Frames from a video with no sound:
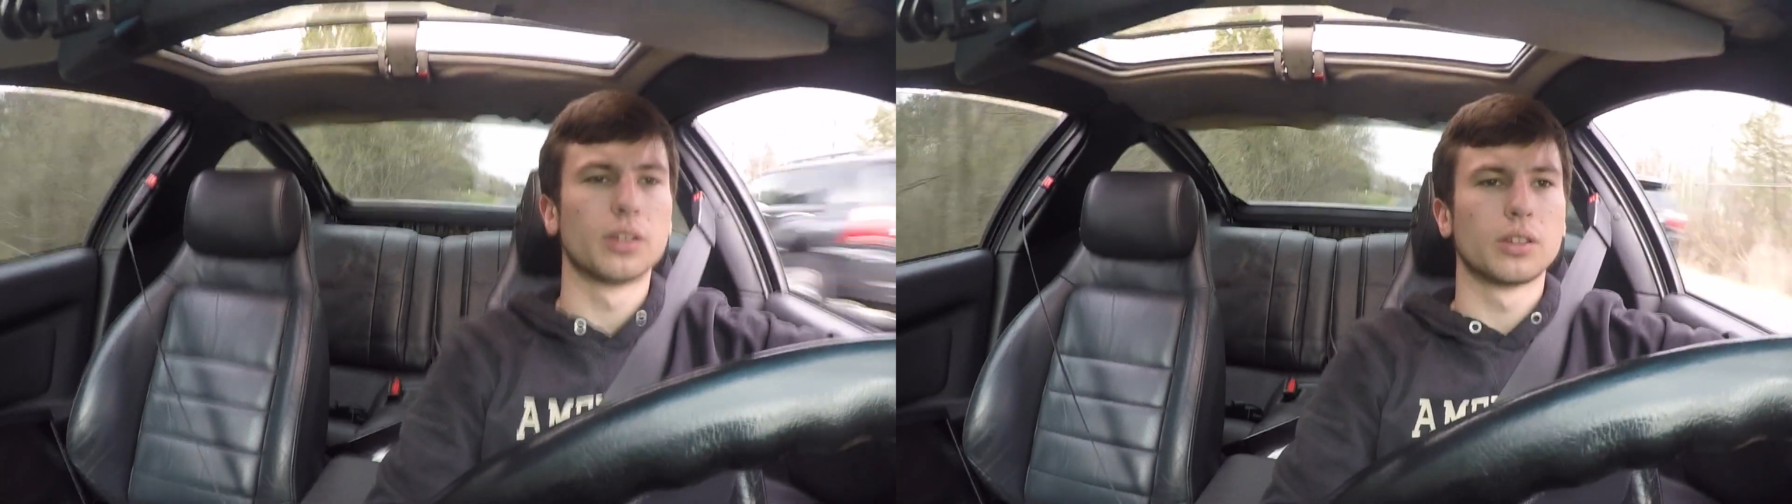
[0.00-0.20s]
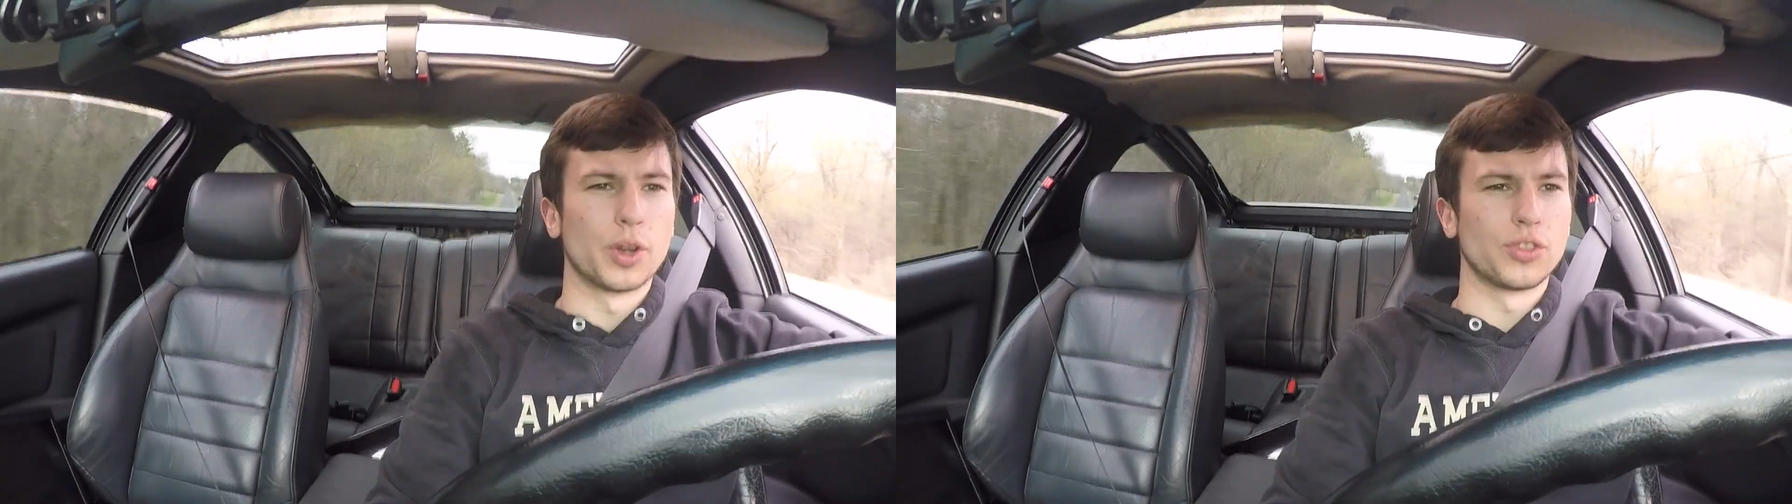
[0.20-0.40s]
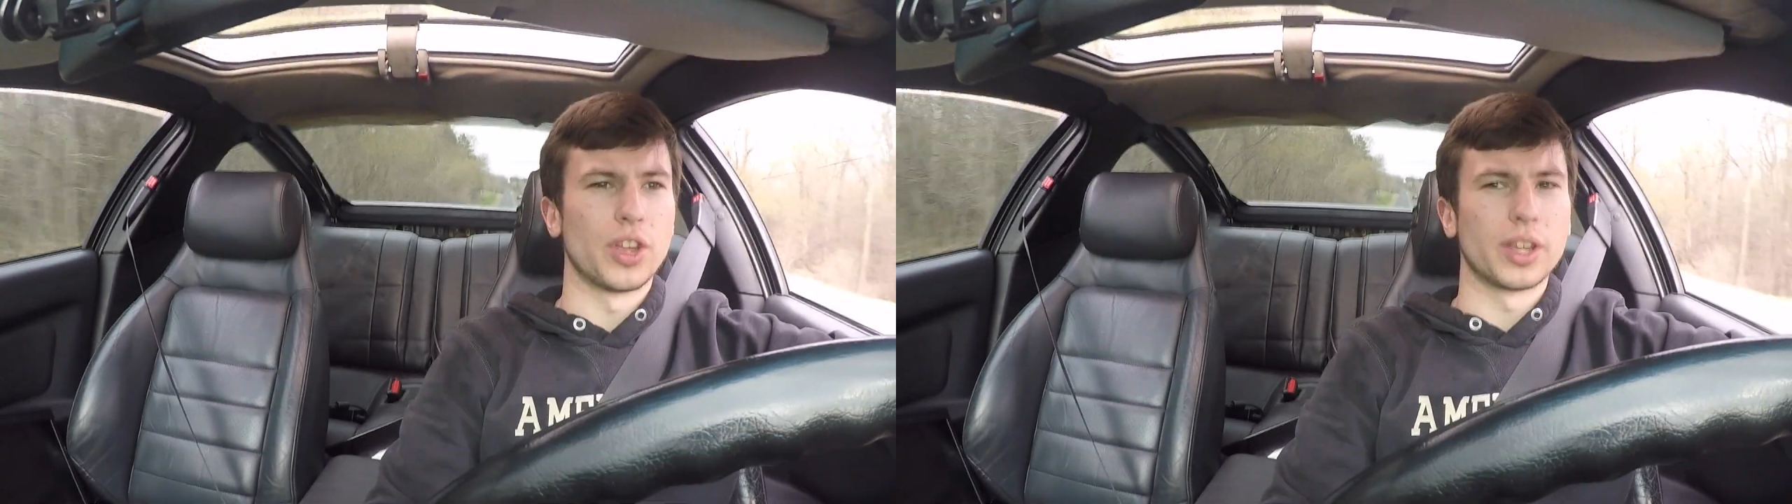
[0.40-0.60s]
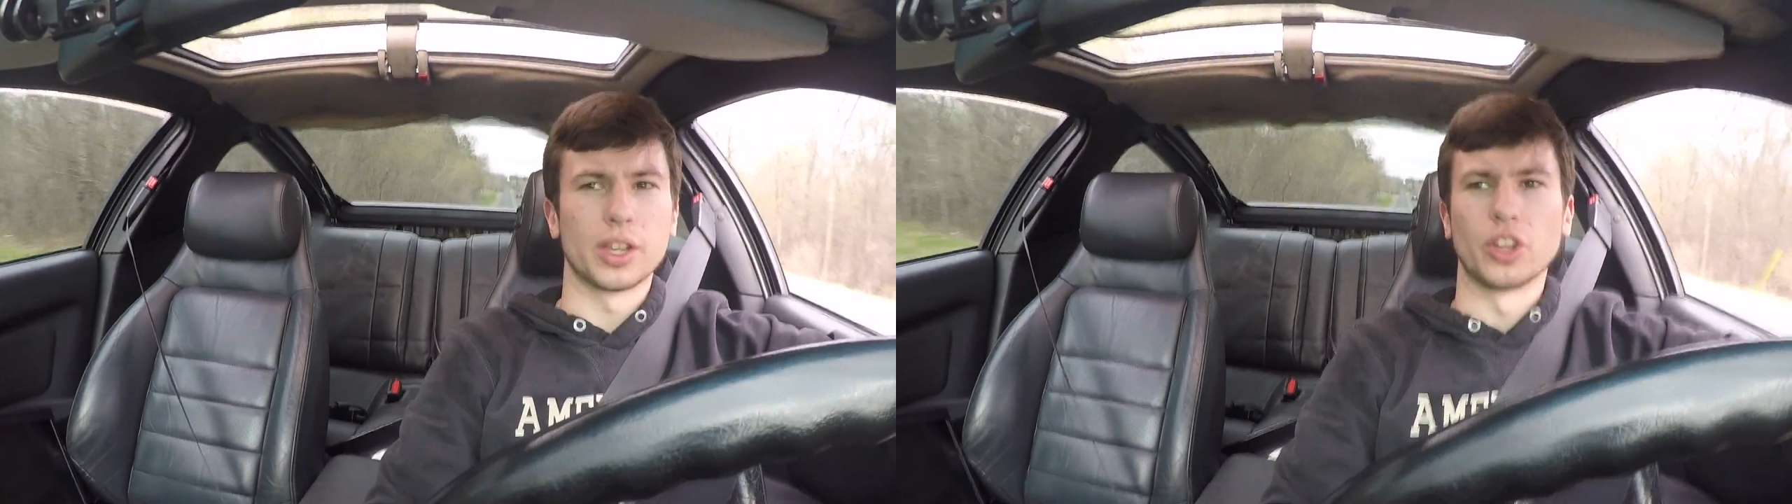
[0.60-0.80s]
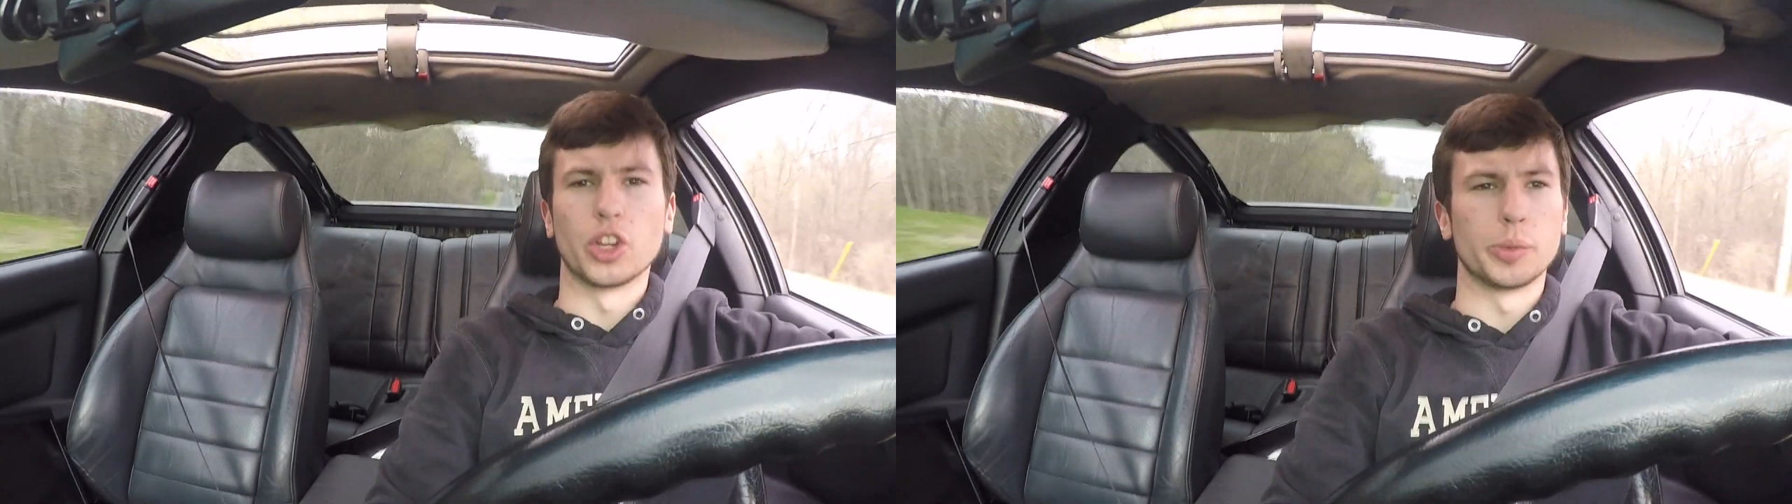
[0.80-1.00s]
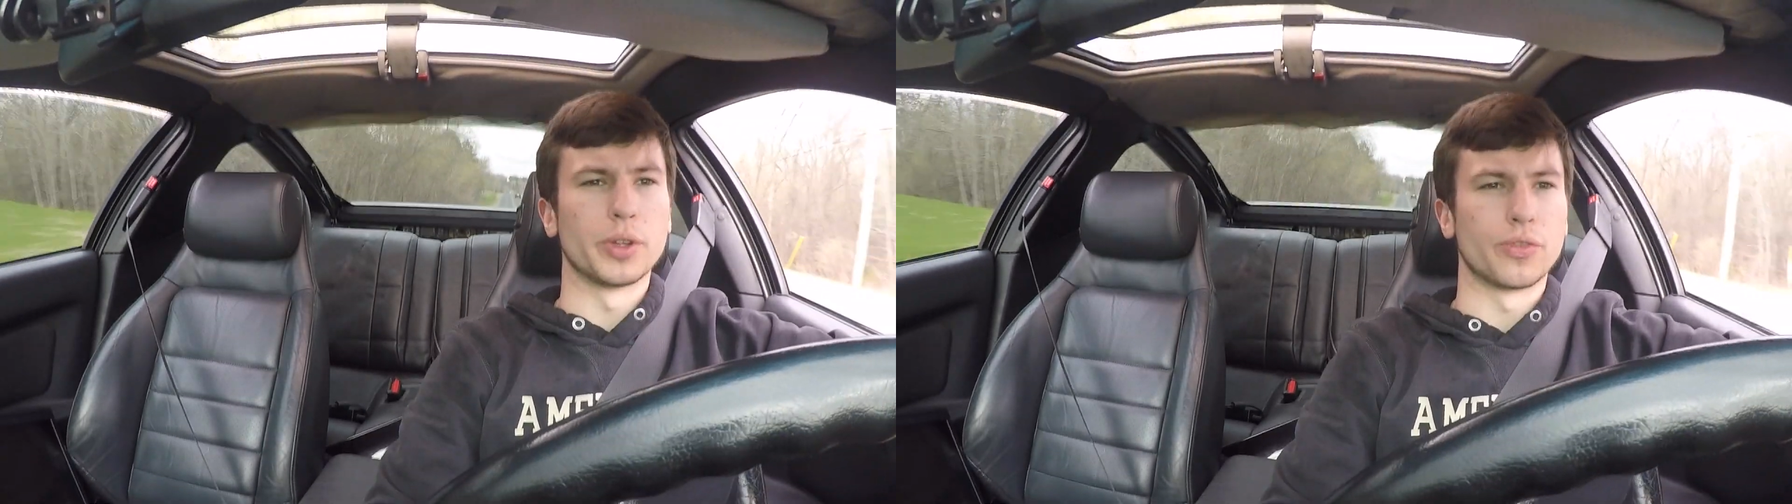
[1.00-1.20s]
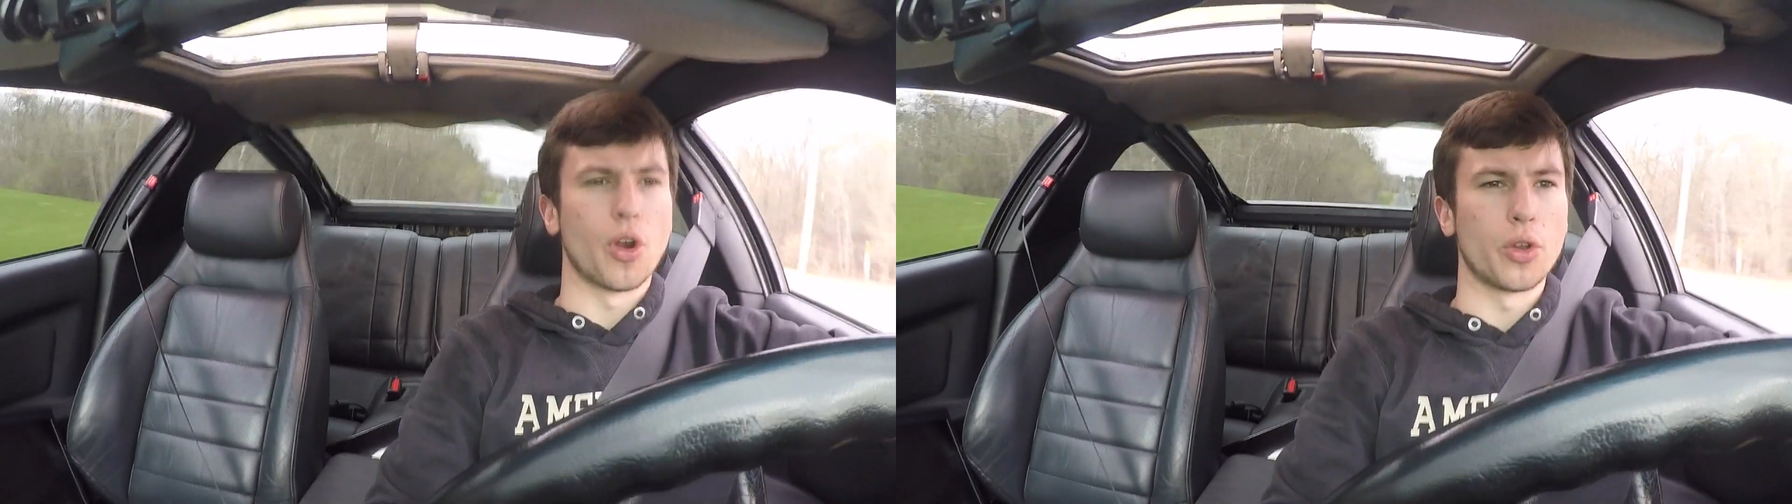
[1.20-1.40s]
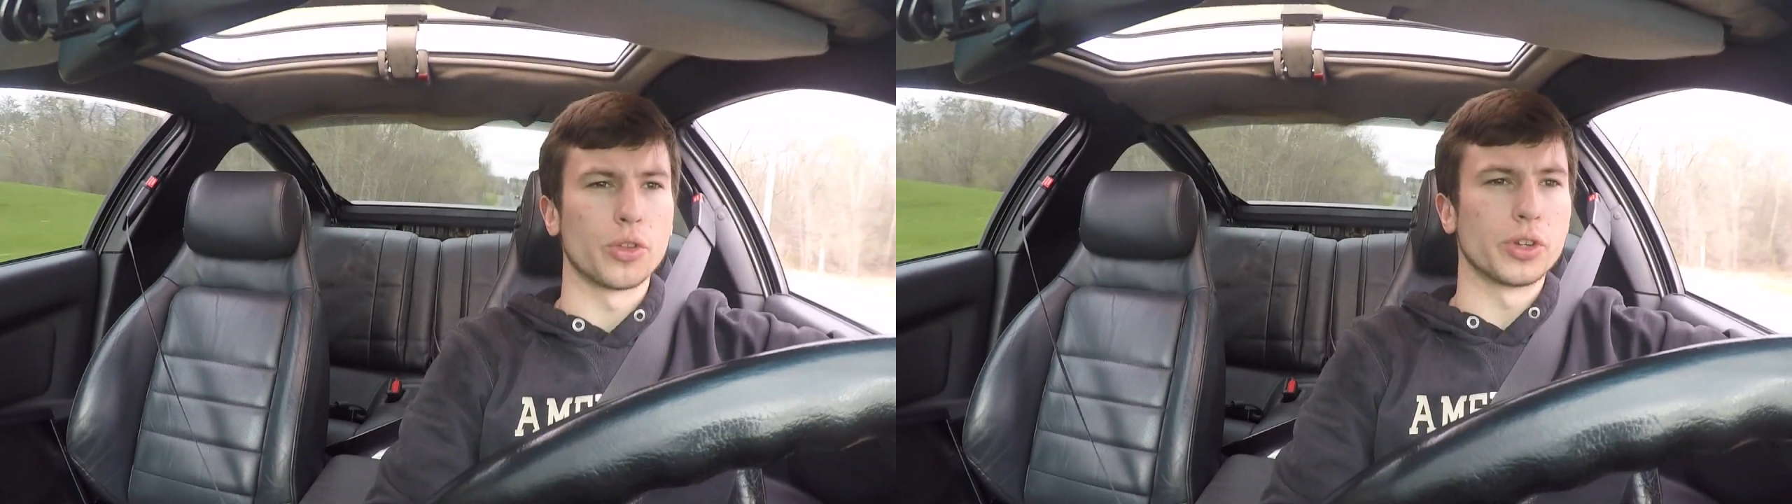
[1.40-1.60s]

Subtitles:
I'm gonna take it a little bit farther.